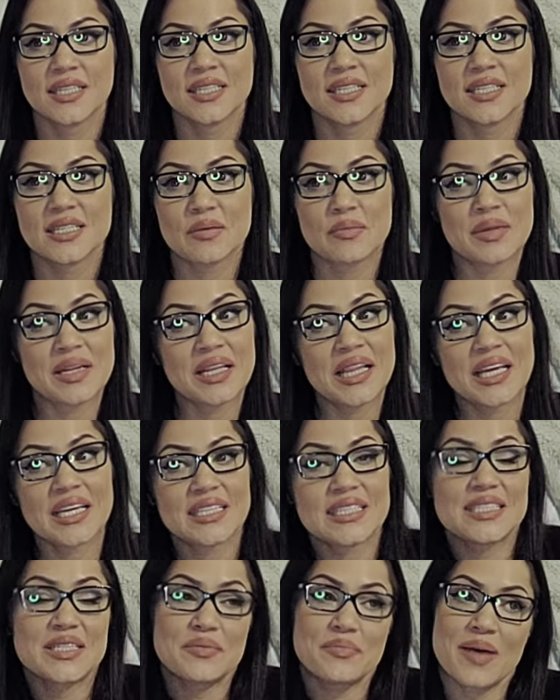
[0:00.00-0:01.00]
Somebody
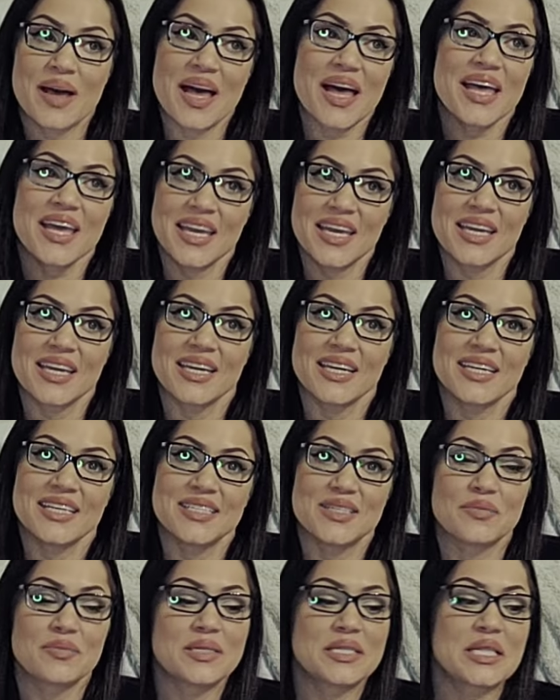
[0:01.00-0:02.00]
likes to bite.
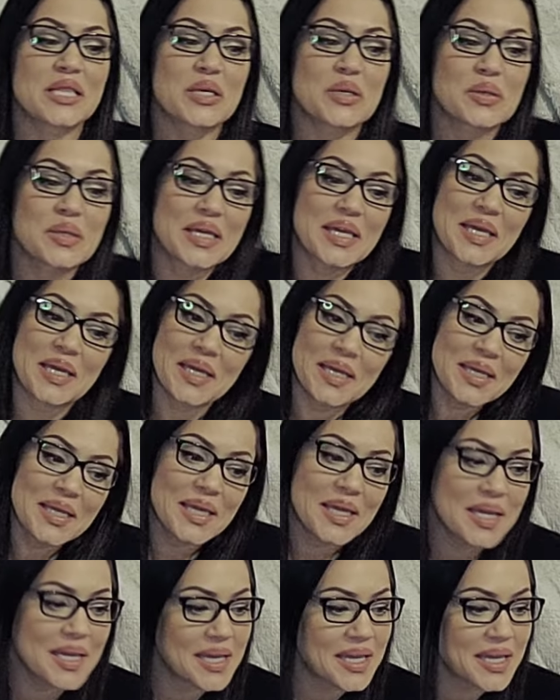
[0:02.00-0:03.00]
Somebody's a little
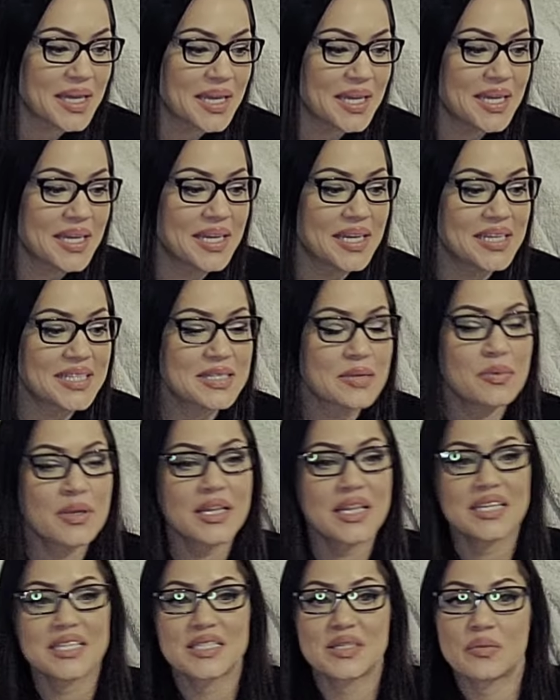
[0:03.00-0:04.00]
kinky. Somebody
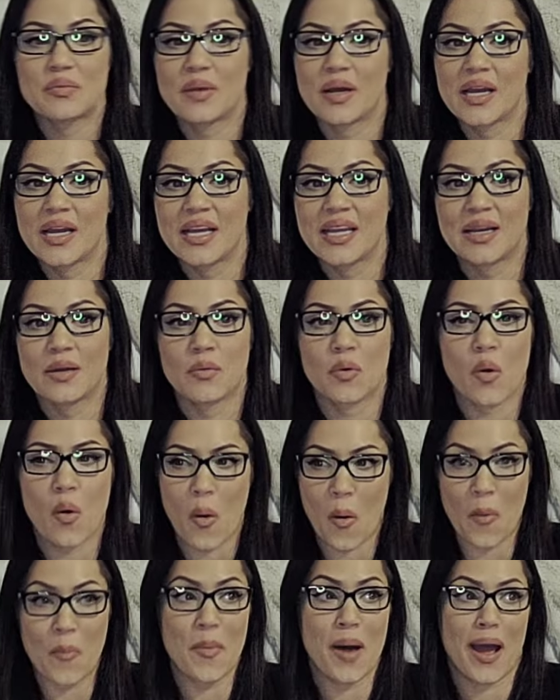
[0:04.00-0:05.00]
likes to bite. And I'm,
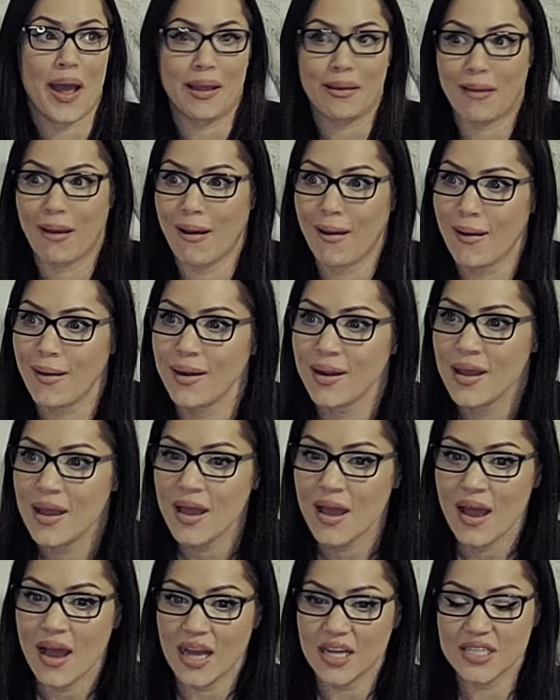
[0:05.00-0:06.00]
oh my God.
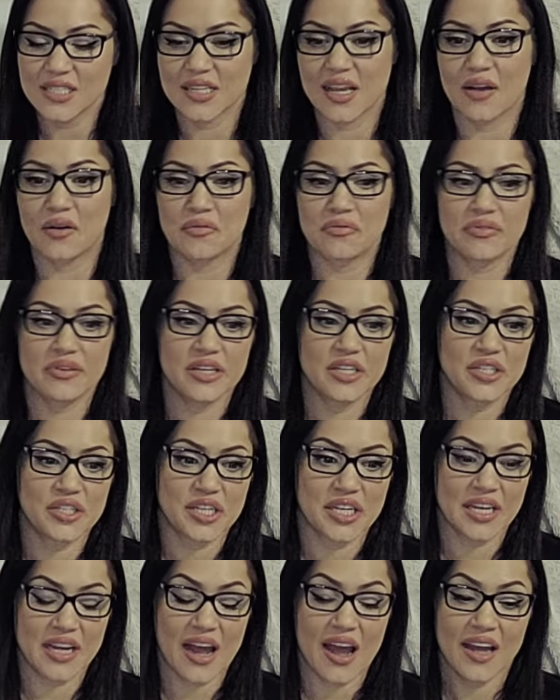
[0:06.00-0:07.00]
I just got a
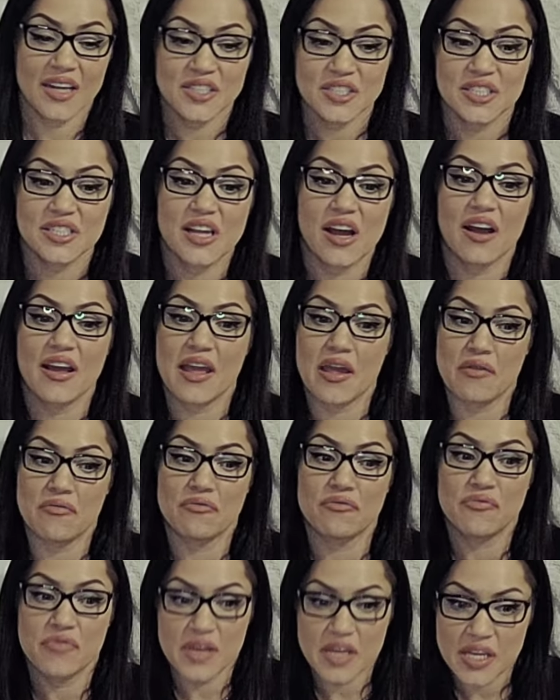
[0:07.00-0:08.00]
vision. I just got a
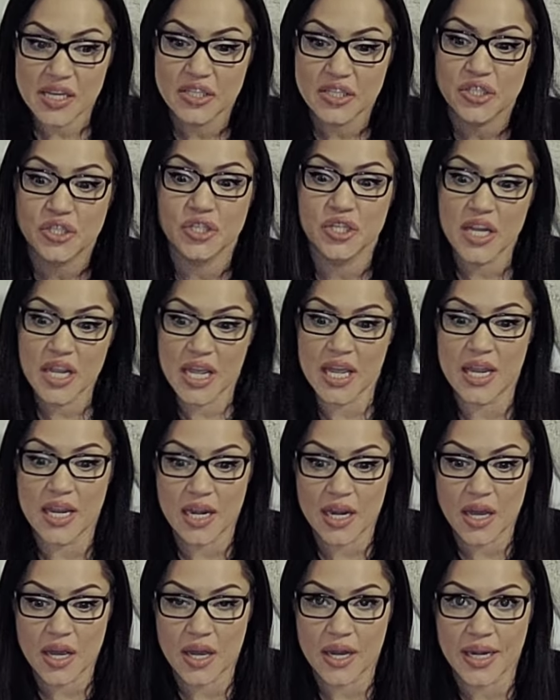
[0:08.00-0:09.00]
vision,
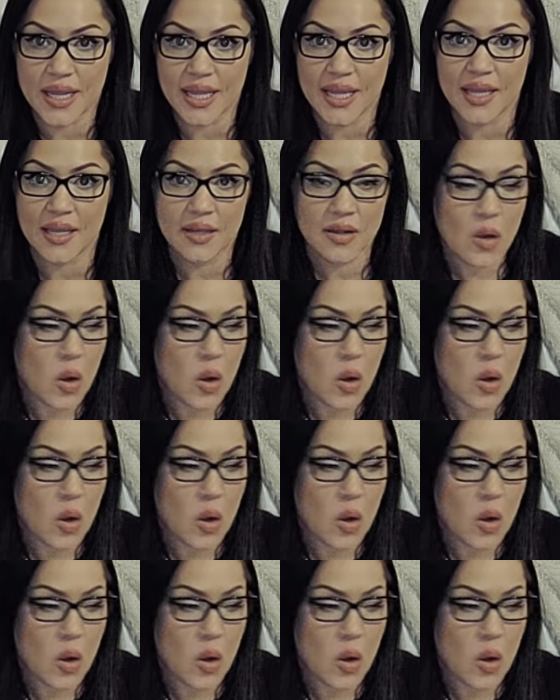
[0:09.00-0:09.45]
honey.